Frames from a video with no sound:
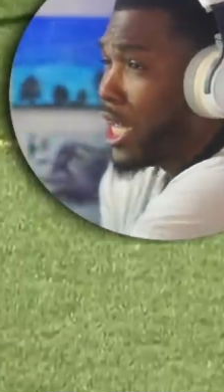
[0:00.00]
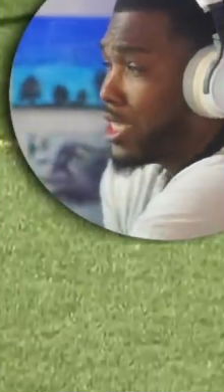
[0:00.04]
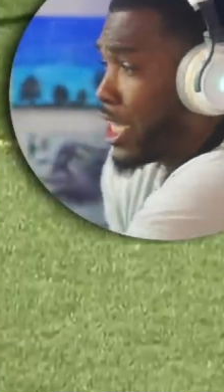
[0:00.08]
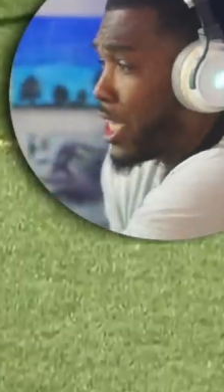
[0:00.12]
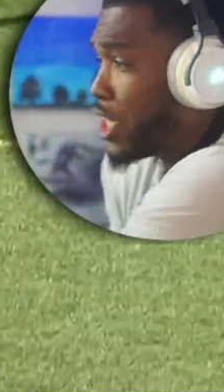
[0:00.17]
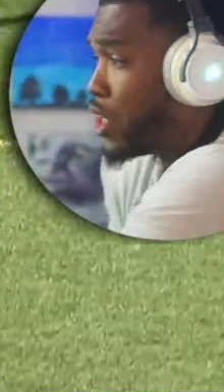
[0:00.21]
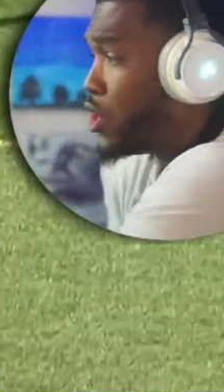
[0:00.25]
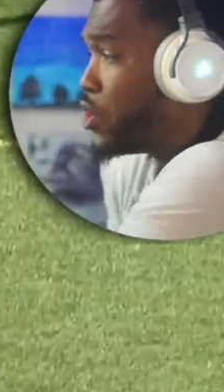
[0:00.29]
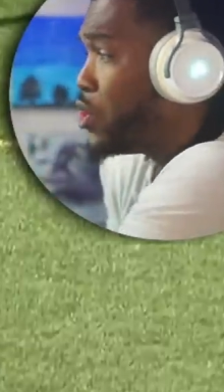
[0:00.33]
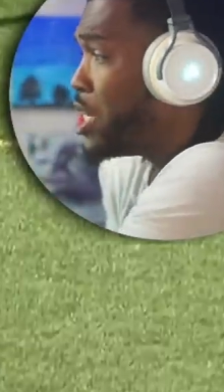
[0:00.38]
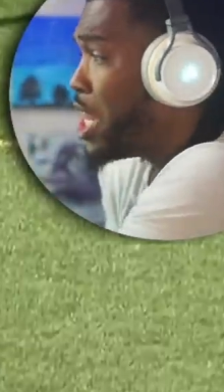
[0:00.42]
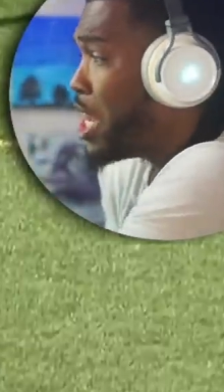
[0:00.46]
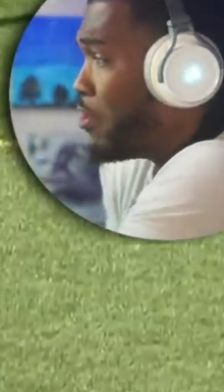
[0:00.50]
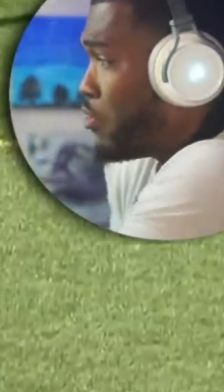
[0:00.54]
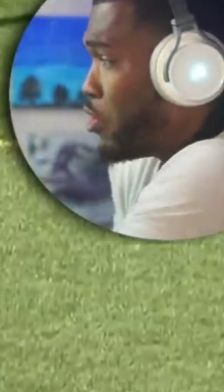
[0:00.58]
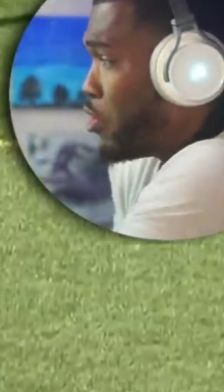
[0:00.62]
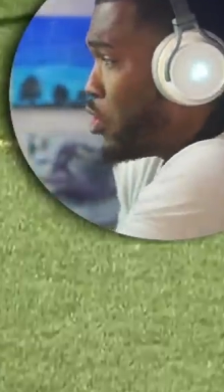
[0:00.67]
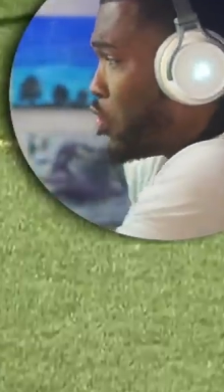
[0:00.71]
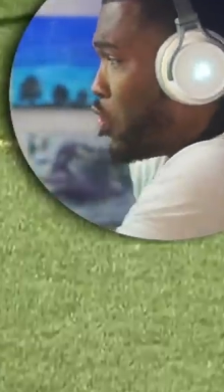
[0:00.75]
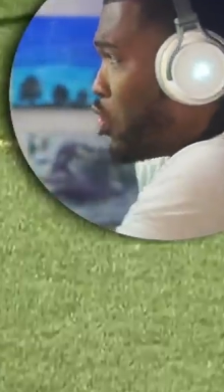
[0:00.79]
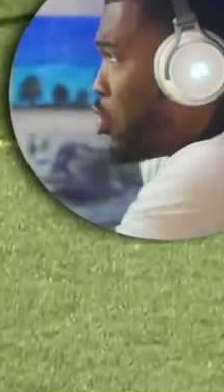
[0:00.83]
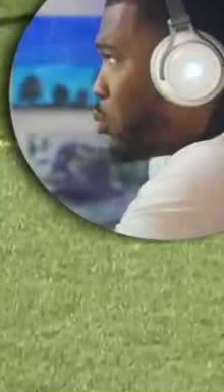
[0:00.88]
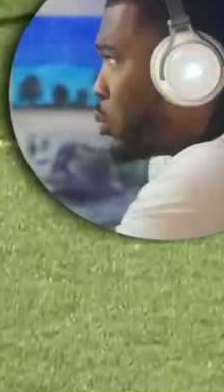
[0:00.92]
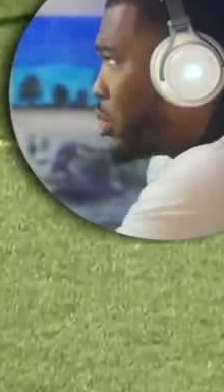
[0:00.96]
Like, you never
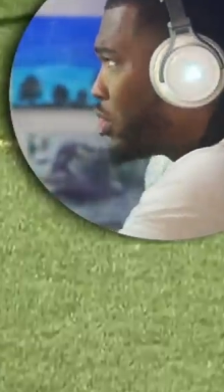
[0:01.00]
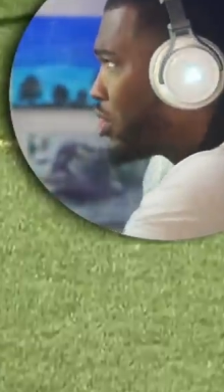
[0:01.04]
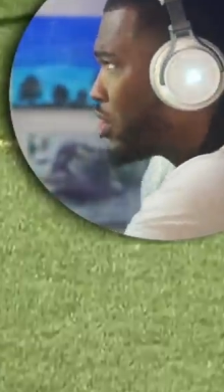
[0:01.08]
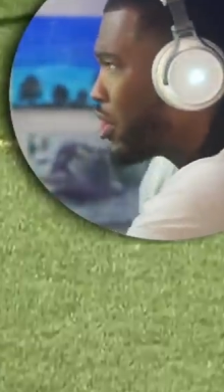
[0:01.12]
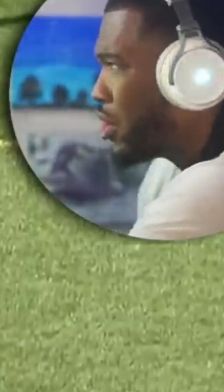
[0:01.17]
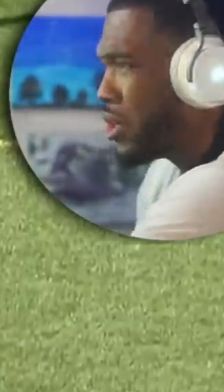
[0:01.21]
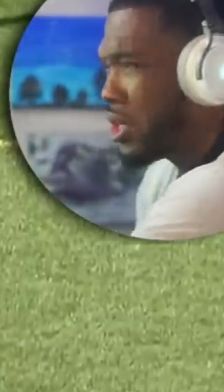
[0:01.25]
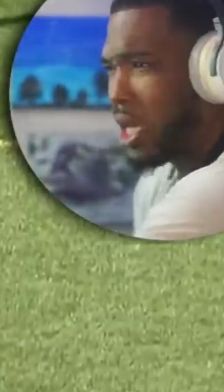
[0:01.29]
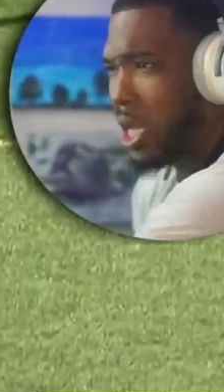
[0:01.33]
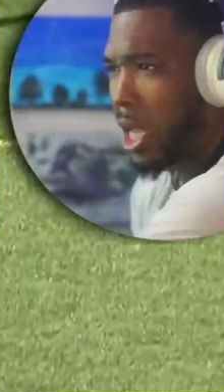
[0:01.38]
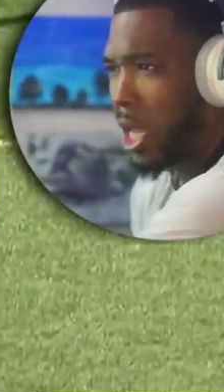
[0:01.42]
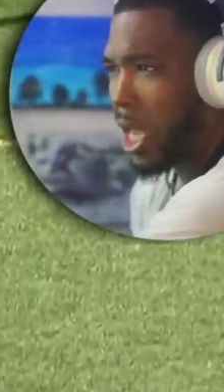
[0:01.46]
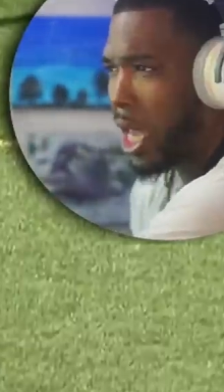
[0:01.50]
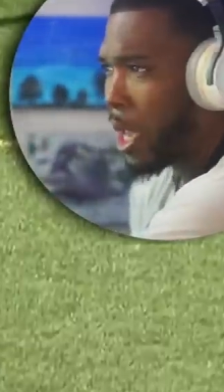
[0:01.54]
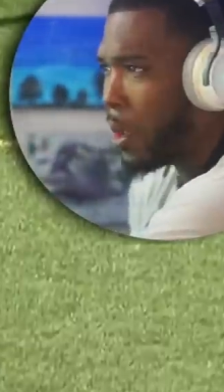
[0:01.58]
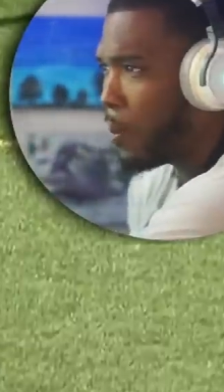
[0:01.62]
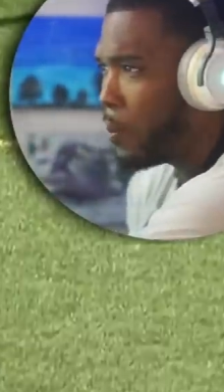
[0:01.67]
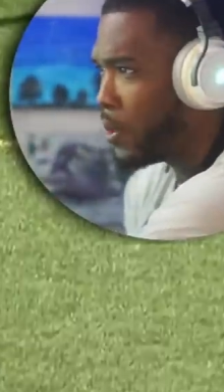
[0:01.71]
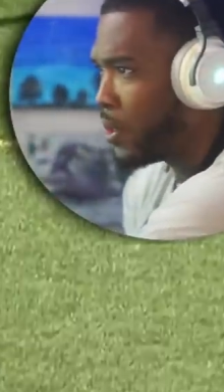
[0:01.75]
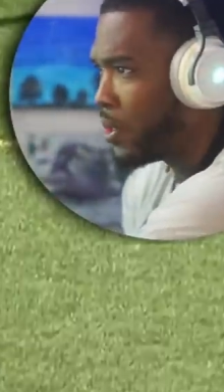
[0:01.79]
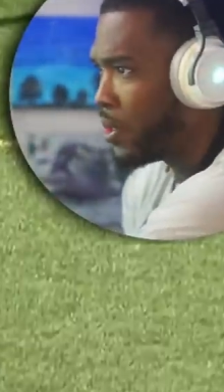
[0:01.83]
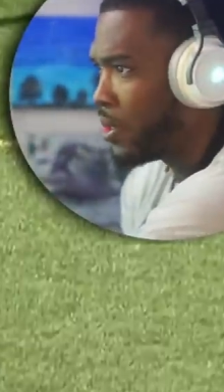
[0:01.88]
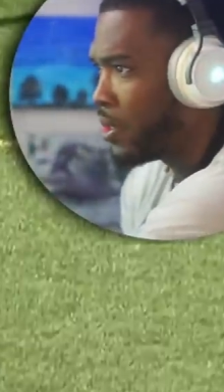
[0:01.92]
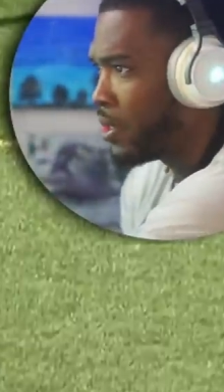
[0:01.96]
know what's going to
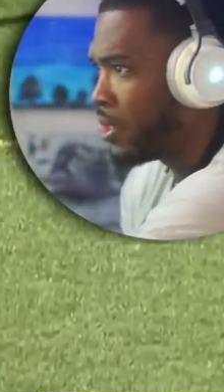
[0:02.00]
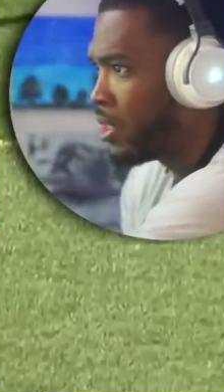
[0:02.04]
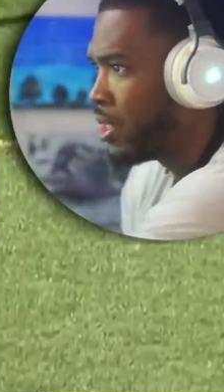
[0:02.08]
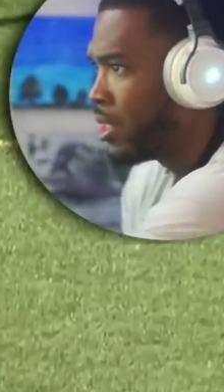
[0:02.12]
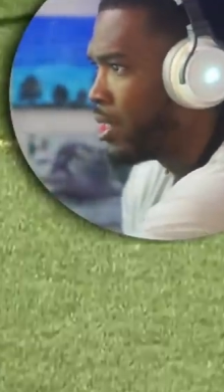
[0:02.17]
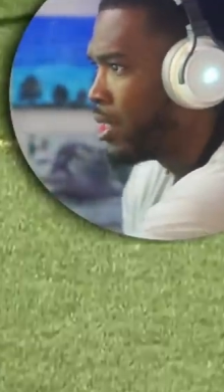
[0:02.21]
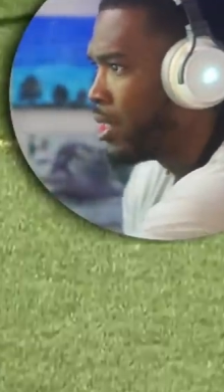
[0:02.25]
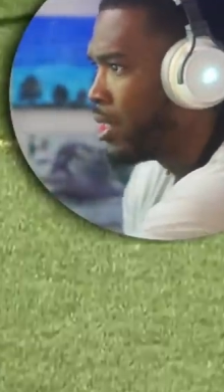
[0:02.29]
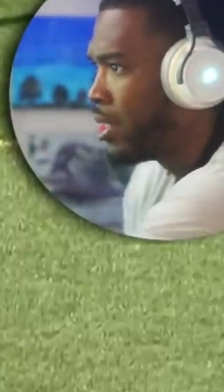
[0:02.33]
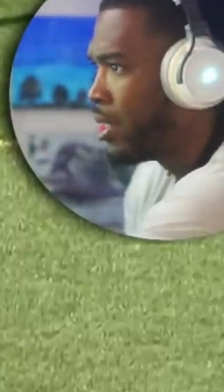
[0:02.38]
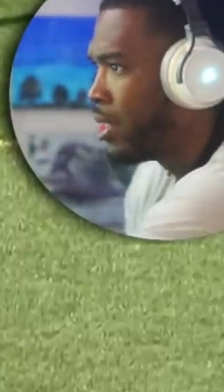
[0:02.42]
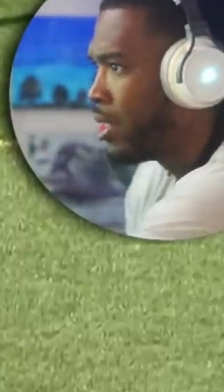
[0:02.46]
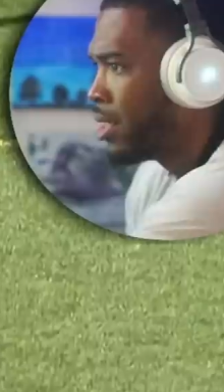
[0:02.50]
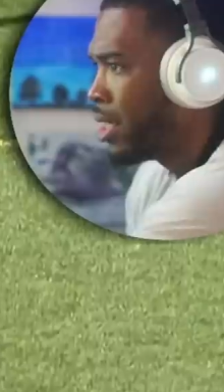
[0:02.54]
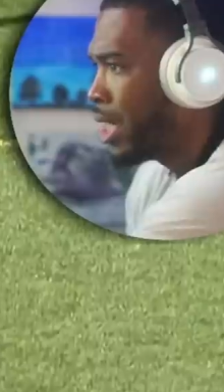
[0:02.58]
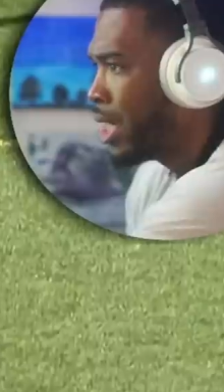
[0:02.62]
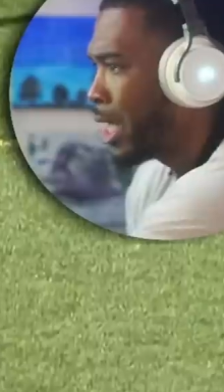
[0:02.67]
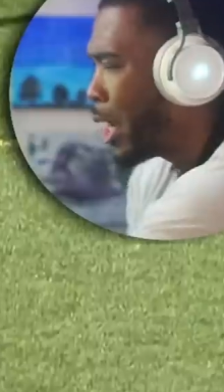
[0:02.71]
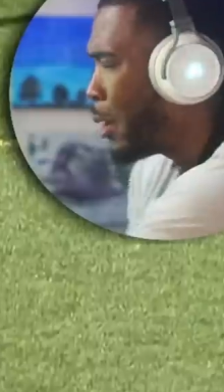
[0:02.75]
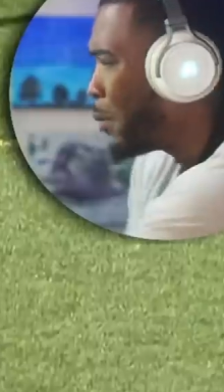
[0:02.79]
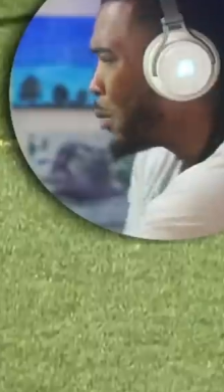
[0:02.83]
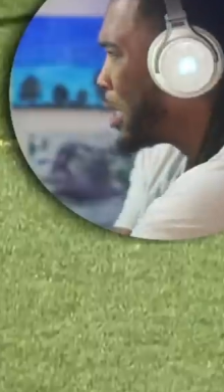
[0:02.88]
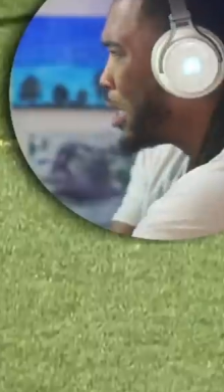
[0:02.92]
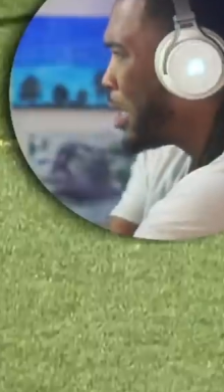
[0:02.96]
happen. Like, I
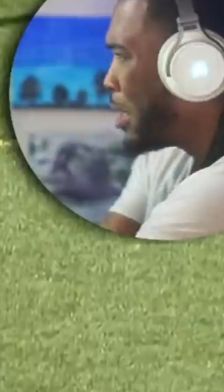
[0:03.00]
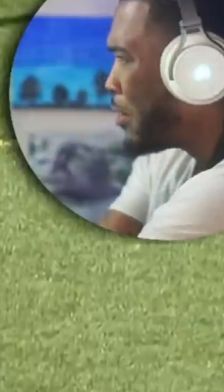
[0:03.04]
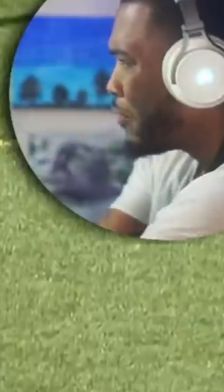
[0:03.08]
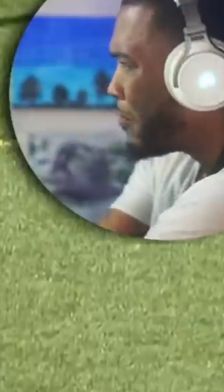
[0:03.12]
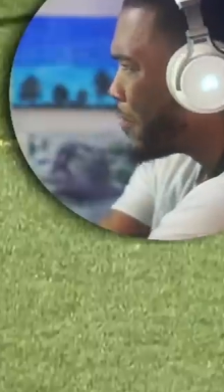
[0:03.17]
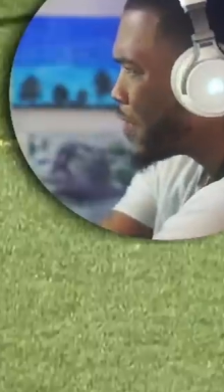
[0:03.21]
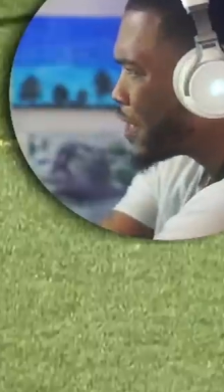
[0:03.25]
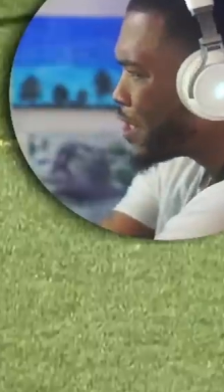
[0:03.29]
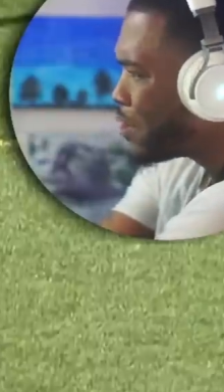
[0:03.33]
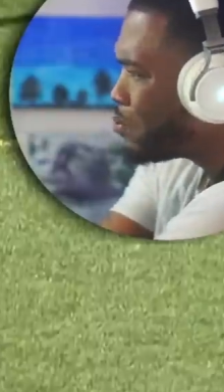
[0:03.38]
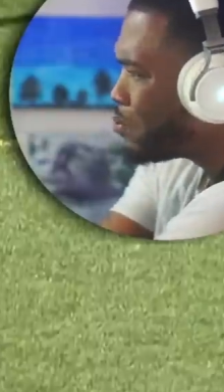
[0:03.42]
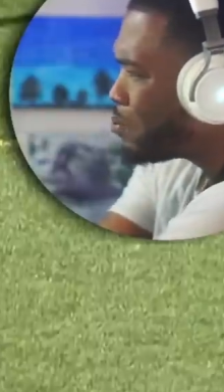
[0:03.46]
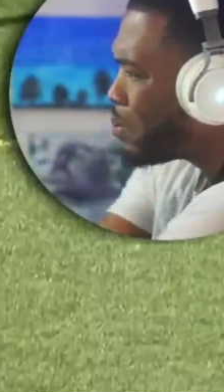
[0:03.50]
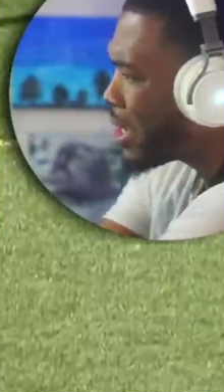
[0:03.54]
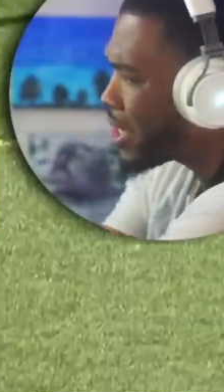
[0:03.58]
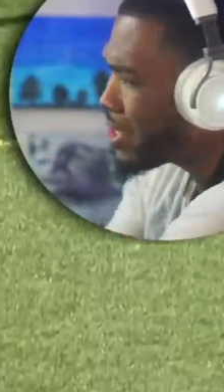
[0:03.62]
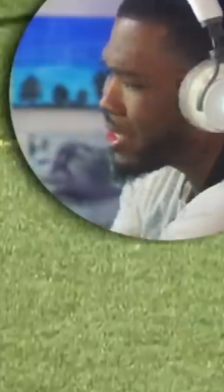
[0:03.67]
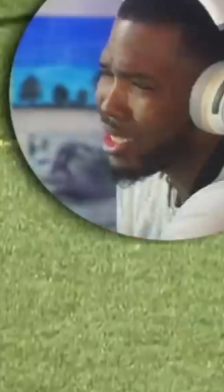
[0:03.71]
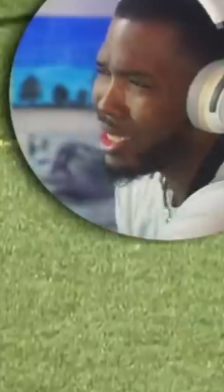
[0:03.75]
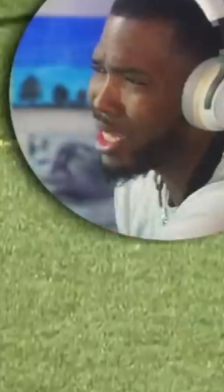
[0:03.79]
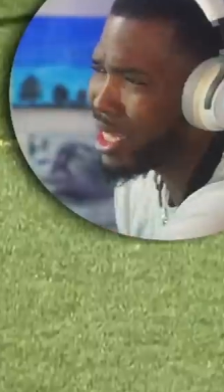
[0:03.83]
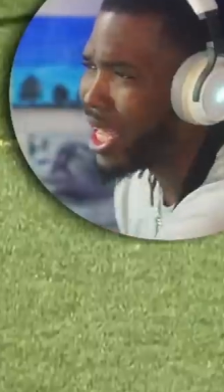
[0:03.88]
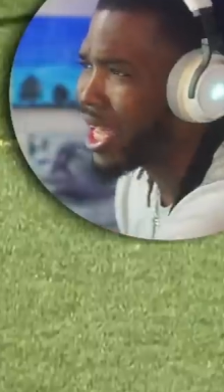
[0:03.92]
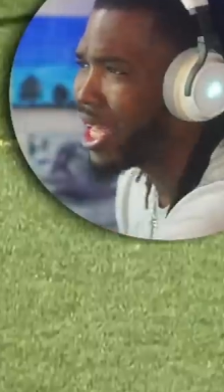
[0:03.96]
would have never
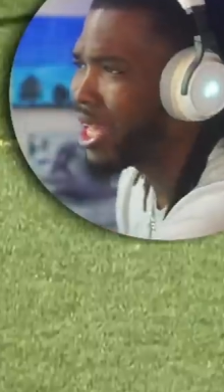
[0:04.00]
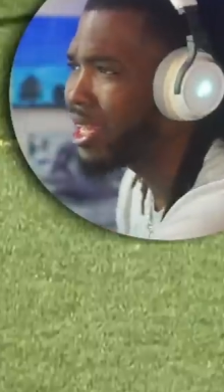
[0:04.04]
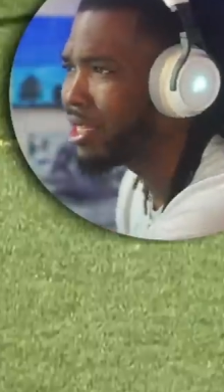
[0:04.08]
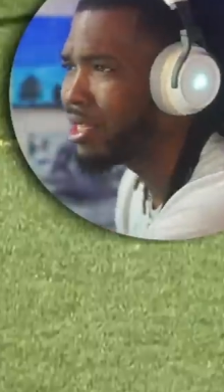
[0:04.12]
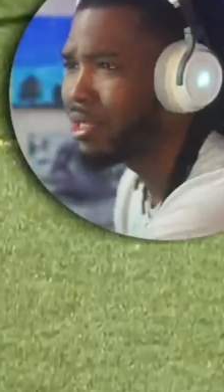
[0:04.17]
expected that.